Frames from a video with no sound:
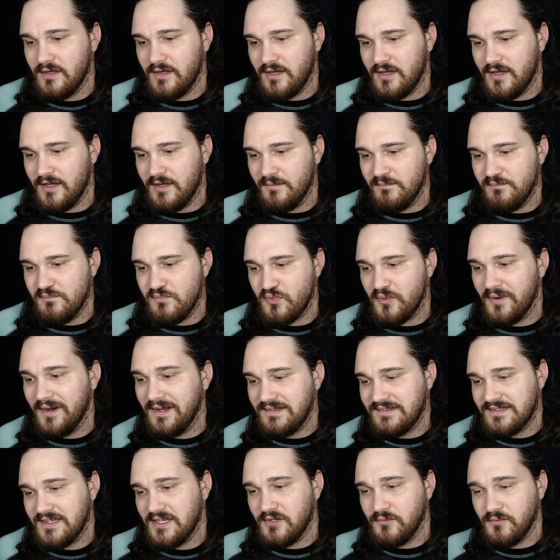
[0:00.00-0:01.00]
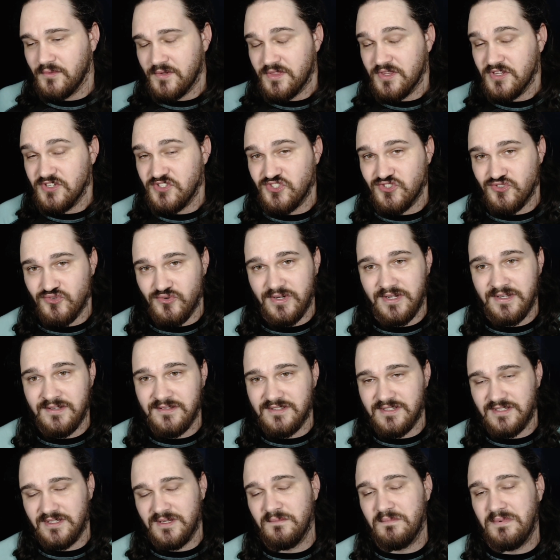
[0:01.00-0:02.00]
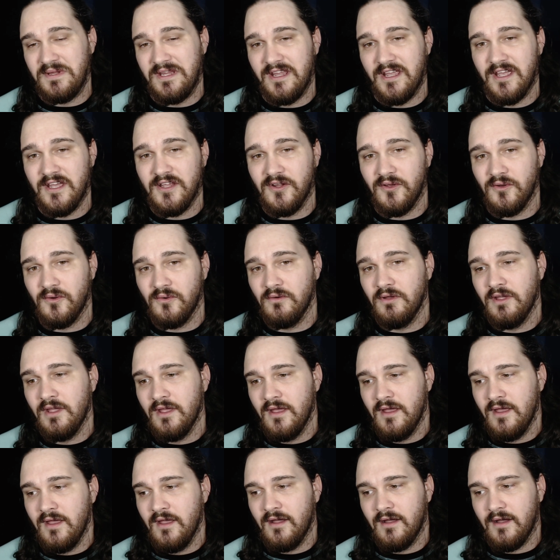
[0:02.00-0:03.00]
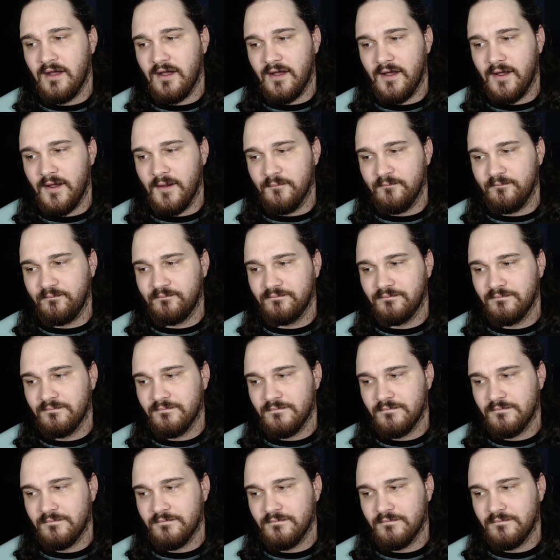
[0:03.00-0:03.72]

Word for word: um, breakdown with the strings and the piano, um,